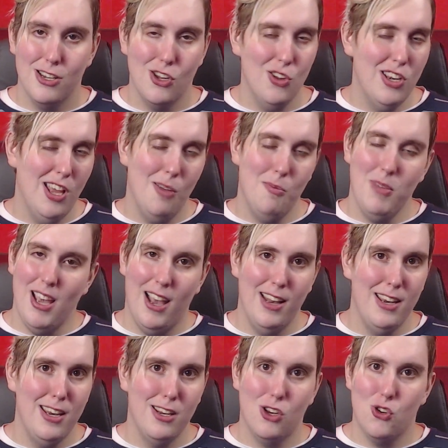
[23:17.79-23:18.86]
Don't tell me
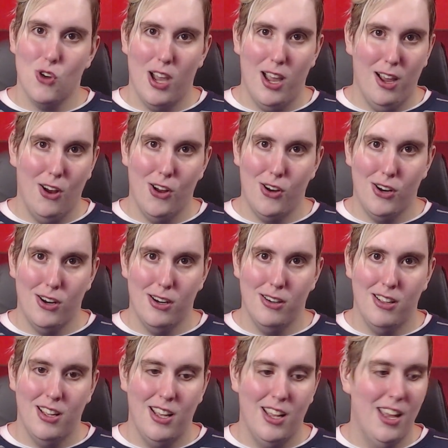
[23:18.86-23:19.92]
I need to try
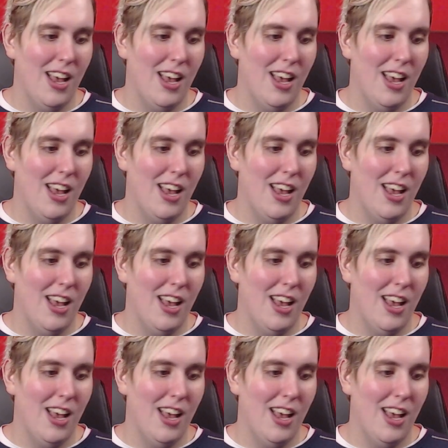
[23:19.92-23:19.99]
harder.